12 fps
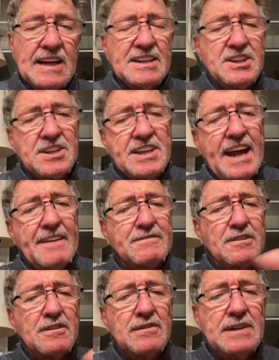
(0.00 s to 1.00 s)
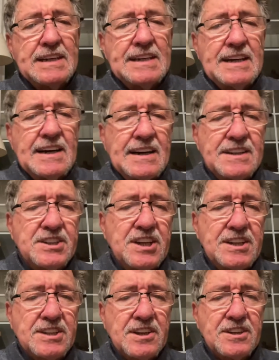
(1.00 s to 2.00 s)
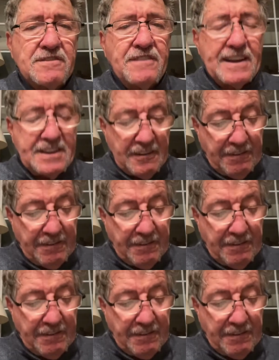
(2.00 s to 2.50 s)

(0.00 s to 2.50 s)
Just after uh, Jesus fed the